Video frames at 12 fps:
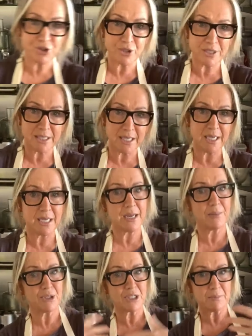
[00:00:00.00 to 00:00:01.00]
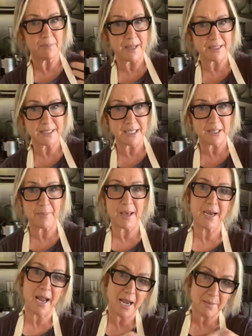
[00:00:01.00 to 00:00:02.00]
reducing it, I'm just melting the
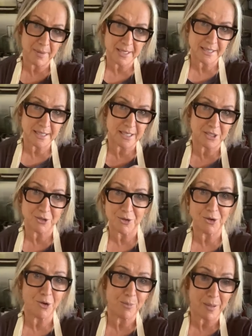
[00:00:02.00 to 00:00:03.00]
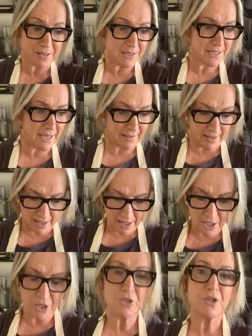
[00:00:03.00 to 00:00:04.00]
butter and mixing it so it'll all melt together
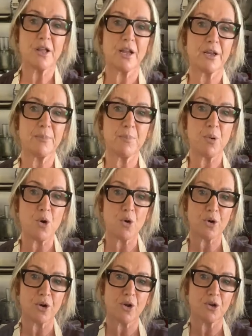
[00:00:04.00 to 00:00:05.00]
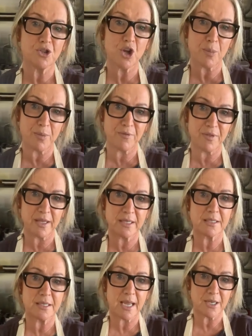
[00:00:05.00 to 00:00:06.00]
so that I can pour it on top of
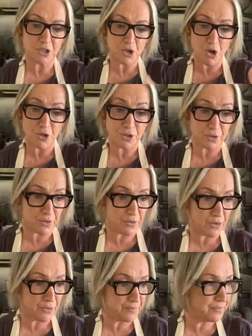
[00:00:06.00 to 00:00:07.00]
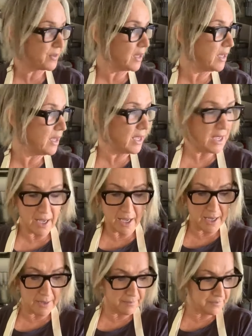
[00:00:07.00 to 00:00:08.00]
this and toss it through.
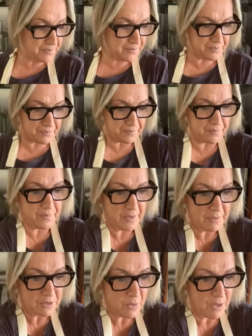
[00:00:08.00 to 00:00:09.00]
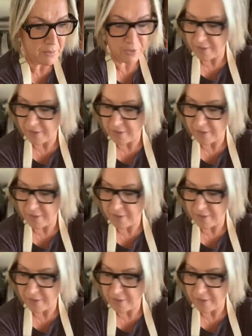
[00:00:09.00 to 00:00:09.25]
There was one